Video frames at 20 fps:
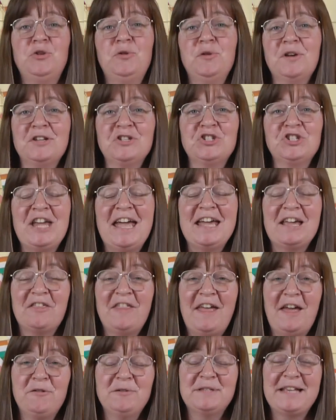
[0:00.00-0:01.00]
You can check
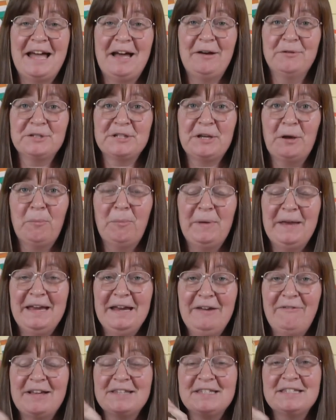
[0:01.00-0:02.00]
those out up
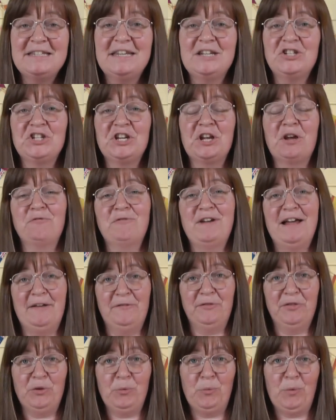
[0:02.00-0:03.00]
here, our Stitching
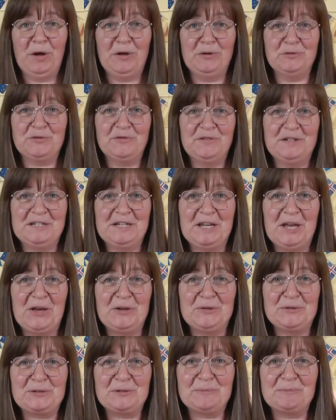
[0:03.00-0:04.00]
Around the World
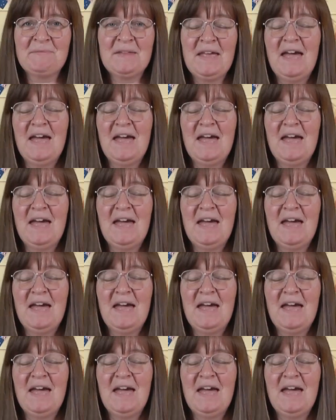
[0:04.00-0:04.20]
videos.